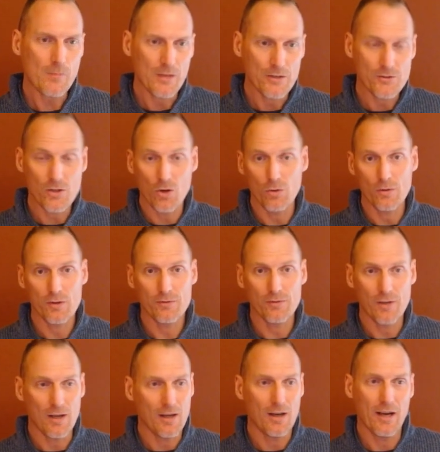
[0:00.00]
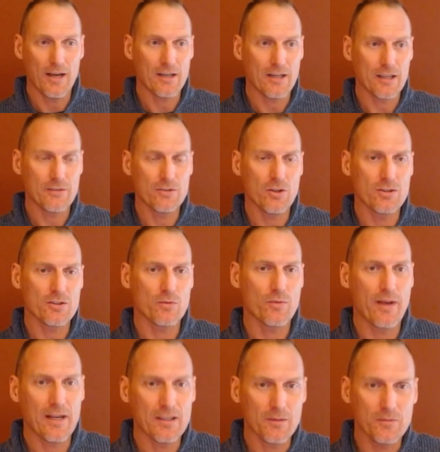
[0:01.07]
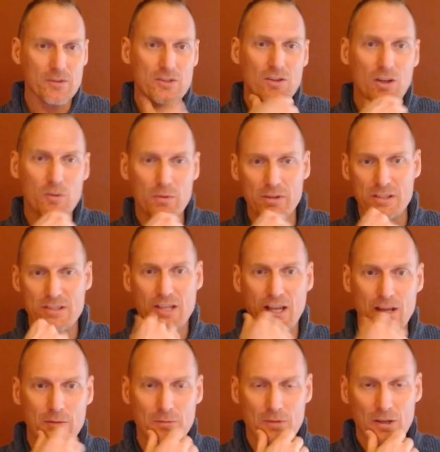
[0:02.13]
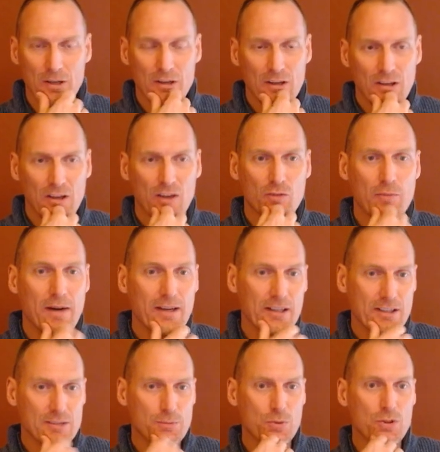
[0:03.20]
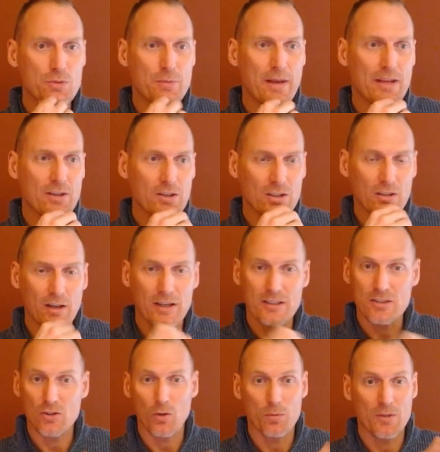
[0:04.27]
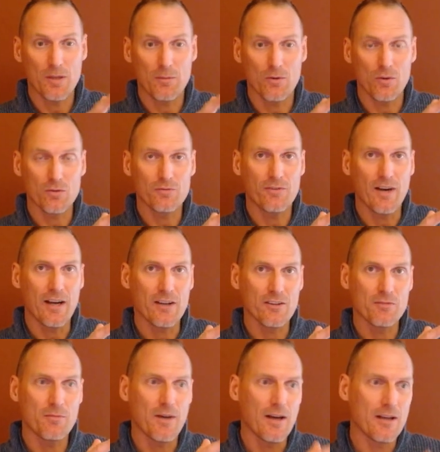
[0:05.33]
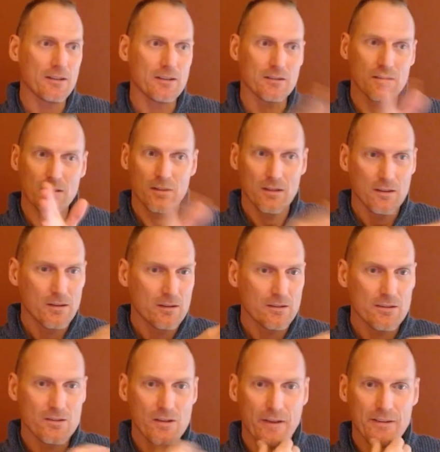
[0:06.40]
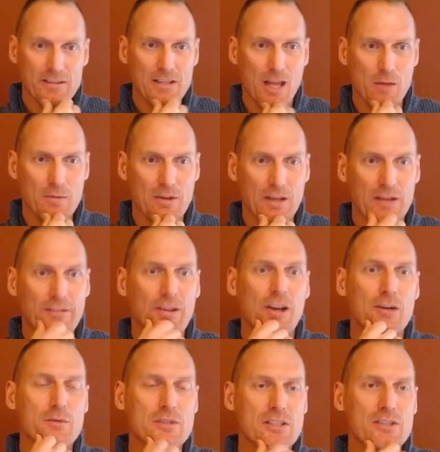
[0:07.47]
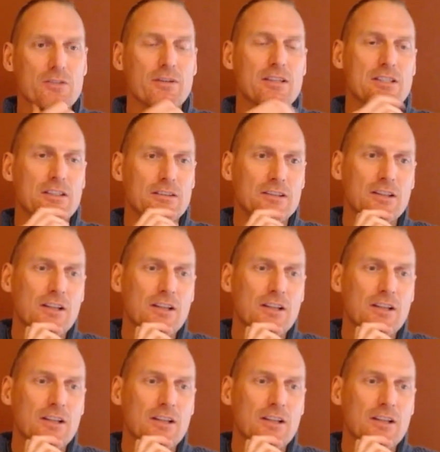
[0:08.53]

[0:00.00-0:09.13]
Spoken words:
So I kind of chose at random to start with this game of mine against Bruce Baker. I just opened up an old file of mine and saw this game again, thought it was interesting.